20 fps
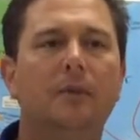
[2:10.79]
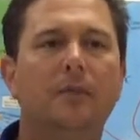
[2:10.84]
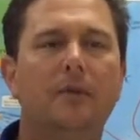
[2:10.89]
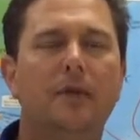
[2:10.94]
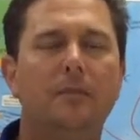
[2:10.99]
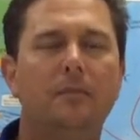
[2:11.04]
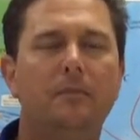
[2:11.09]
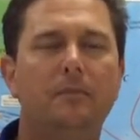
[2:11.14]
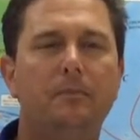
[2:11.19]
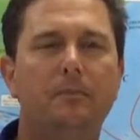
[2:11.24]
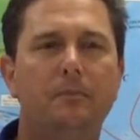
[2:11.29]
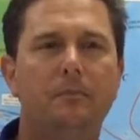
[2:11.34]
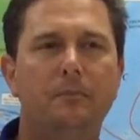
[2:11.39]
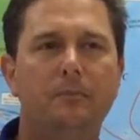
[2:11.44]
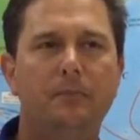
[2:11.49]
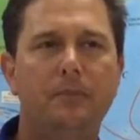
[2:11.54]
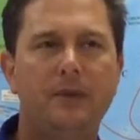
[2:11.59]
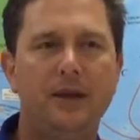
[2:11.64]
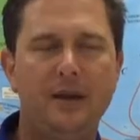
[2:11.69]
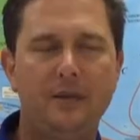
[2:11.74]
The
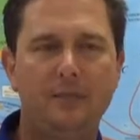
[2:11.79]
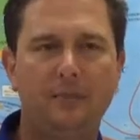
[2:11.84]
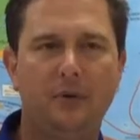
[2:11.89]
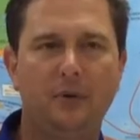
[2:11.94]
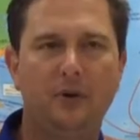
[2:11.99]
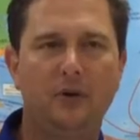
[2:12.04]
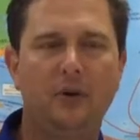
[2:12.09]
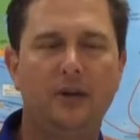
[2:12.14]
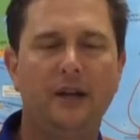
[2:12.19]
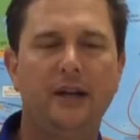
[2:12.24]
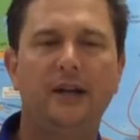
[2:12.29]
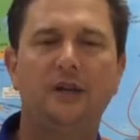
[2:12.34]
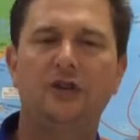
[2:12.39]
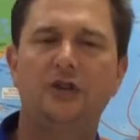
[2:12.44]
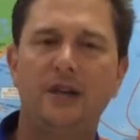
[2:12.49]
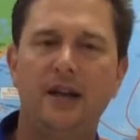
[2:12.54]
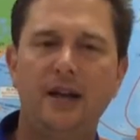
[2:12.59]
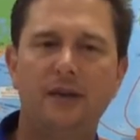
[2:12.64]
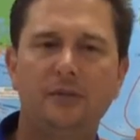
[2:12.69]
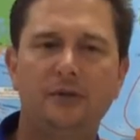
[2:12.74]
people in
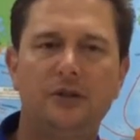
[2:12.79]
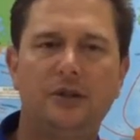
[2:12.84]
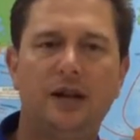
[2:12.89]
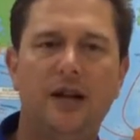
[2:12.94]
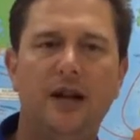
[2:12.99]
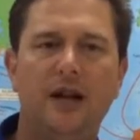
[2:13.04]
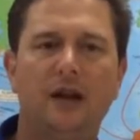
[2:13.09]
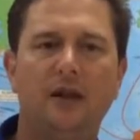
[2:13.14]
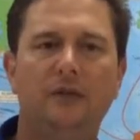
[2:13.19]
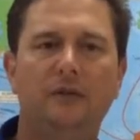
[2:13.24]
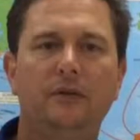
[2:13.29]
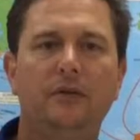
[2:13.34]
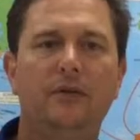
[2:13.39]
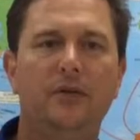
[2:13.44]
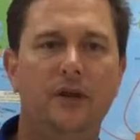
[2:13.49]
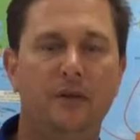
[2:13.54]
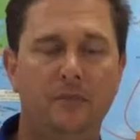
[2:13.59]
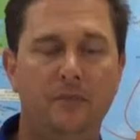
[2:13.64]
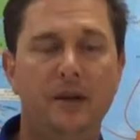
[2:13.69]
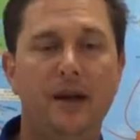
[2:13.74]
Jamestown,
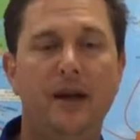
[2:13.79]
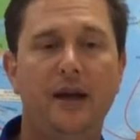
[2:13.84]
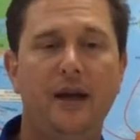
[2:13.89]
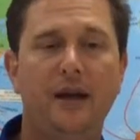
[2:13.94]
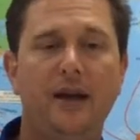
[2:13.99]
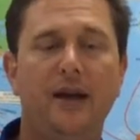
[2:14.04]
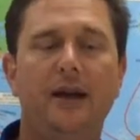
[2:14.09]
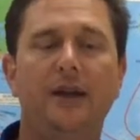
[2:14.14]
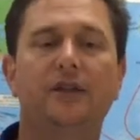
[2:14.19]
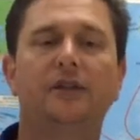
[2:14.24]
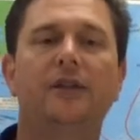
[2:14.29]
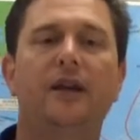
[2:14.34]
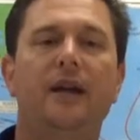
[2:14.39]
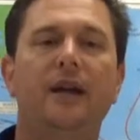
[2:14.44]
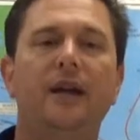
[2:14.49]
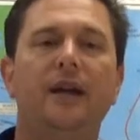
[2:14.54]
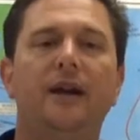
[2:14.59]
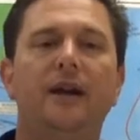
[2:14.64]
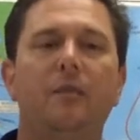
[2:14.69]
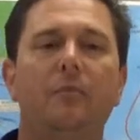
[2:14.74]
the men, that is,
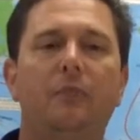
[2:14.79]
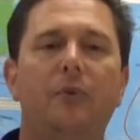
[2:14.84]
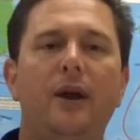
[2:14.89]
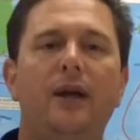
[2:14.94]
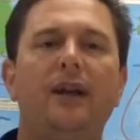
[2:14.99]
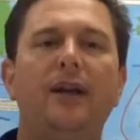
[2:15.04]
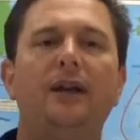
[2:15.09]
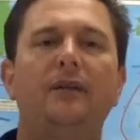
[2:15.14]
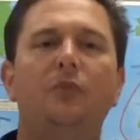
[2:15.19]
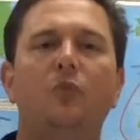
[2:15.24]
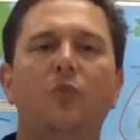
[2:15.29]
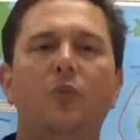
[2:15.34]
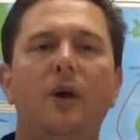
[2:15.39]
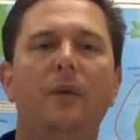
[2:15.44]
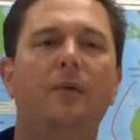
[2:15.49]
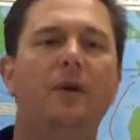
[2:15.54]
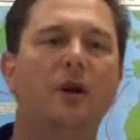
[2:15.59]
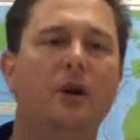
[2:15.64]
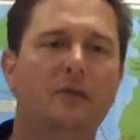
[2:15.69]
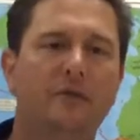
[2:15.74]
ended up bringing
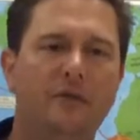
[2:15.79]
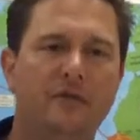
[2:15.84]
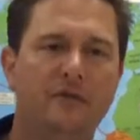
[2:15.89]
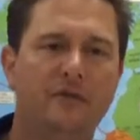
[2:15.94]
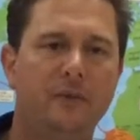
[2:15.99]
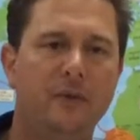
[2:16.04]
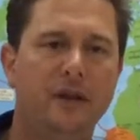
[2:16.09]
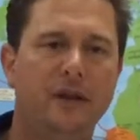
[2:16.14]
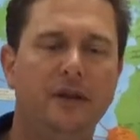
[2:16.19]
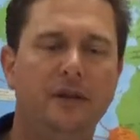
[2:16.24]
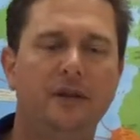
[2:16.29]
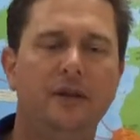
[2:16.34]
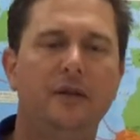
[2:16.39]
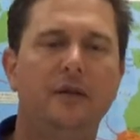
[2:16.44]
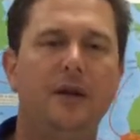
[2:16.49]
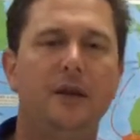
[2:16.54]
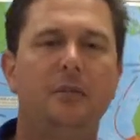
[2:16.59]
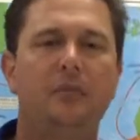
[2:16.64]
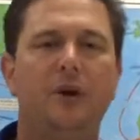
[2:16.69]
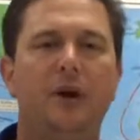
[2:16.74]
women over from England.
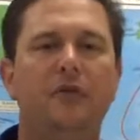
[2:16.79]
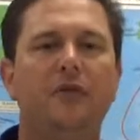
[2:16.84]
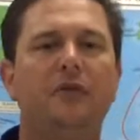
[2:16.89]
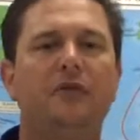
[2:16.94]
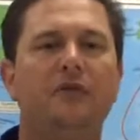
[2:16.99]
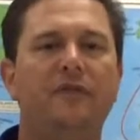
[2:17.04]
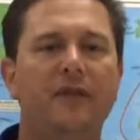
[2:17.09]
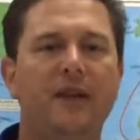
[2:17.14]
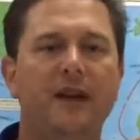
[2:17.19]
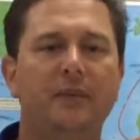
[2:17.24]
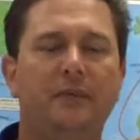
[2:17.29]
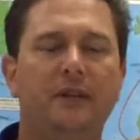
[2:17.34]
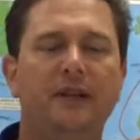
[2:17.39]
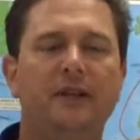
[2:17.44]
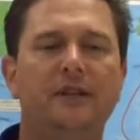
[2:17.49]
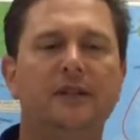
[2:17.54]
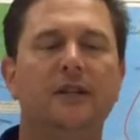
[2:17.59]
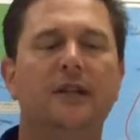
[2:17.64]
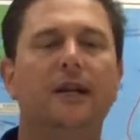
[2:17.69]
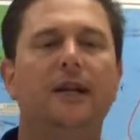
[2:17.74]
They brought their
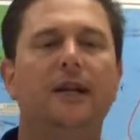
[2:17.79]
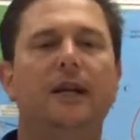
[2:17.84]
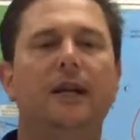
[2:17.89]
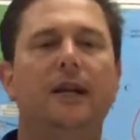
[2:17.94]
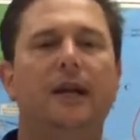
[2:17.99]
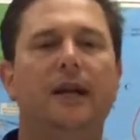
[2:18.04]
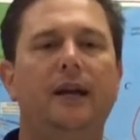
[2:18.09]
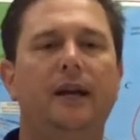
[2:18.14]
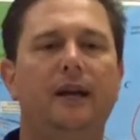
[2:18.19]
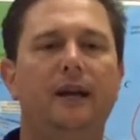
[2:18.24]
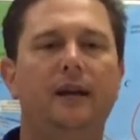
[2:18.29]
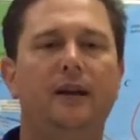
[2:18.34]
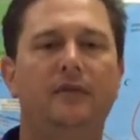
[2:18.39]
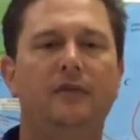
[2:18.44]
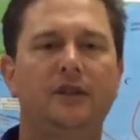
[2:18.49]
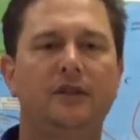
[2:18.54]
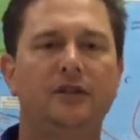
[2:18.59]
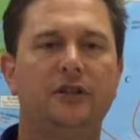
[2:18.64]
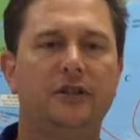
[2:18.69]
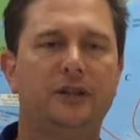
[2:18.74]
families and
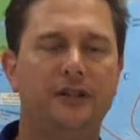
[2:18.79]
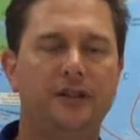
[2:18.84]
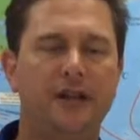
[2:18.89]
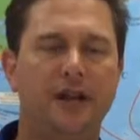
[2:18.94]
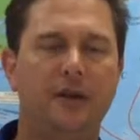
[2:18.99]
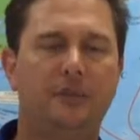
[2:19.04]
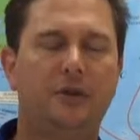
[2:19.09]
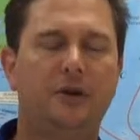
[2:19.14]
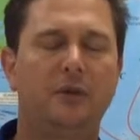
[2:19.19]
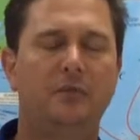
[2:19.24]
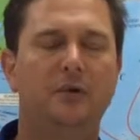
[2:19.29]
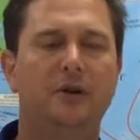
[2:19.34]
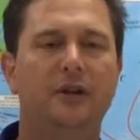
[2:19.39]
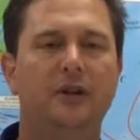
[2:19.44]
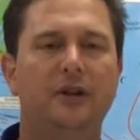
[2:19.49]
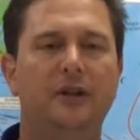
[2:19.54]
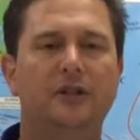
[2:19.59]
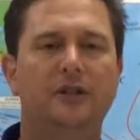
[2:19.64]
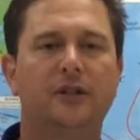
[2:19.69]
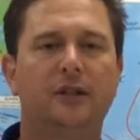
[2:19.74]
eventually set up
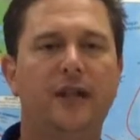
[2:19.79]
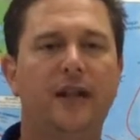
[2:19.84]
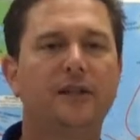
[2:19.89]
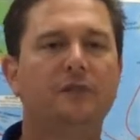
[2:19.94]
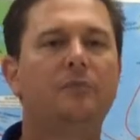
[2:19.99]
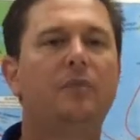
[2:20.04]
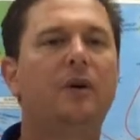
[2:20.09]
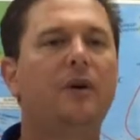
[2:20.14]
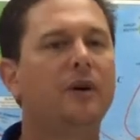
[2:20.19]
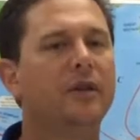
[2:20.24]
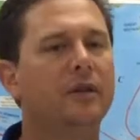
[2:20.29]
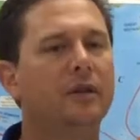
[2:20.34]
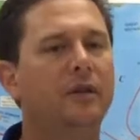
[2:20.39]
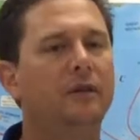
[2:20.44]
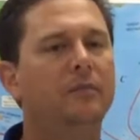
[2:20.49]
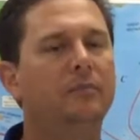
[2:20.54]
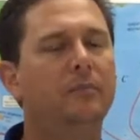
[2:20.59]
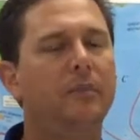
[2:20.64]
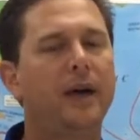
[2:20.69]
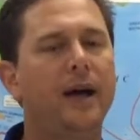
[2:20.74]
communities. So that's part of the
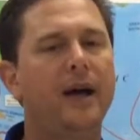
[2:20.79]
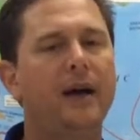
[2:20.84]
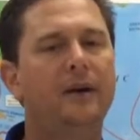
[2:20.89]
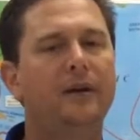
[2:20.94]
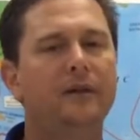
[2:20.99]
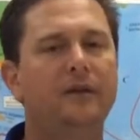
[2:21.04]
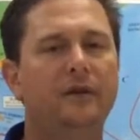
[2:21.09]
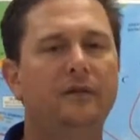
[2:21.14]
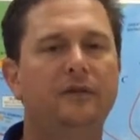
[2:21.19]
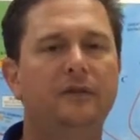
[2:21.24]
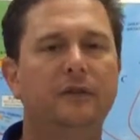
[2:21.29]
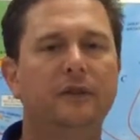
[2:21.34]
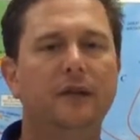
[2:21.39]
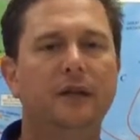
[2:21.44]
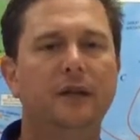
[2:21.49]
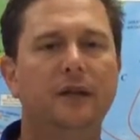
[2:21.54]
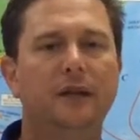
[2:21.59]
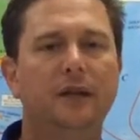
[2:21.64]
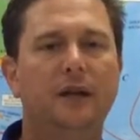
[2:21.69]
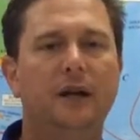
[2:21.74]
pattern of
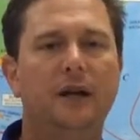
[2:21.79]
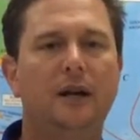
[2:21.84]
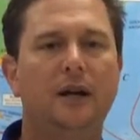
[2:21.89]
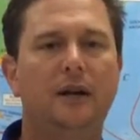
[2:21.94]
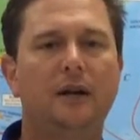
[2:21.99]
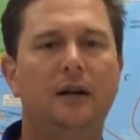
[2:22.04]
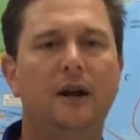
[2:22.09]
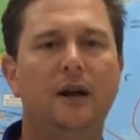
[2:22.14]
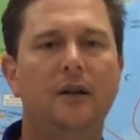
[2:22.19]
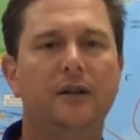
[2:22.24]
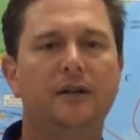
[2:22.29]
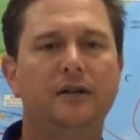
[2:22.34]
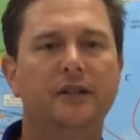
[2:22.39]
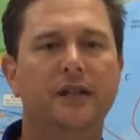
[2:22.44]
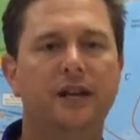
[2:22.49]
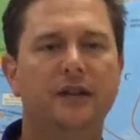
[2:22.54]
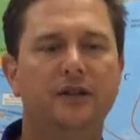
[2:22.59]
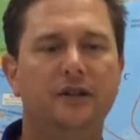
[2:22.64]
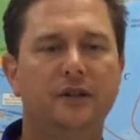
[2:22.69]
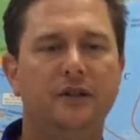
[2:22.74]

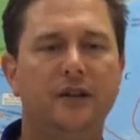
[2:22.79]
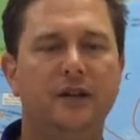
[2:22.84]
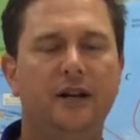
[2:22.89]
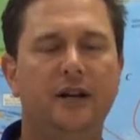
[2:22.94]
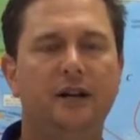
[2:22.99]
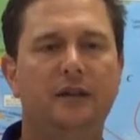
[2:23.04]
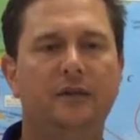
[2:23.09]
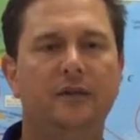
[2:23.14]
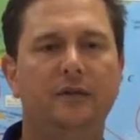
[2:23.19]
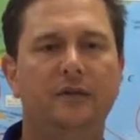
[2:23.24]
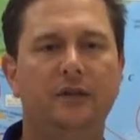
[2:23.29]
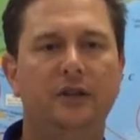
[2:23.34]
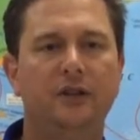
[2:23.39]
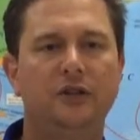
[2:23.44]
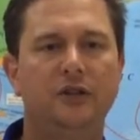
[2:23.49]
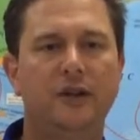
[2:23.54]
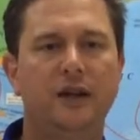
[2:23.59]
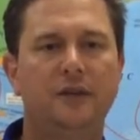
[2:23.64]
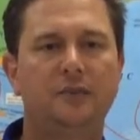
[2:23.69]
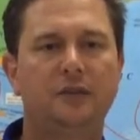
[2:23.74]
colonization there in
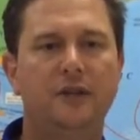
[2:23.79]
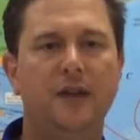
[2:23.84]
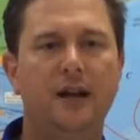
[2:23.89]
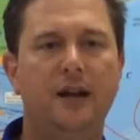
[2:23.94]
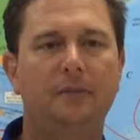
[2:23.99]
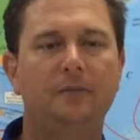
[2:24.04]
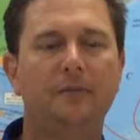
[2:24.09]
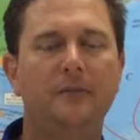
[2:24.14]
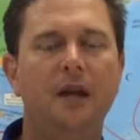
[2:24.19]
Jamestown.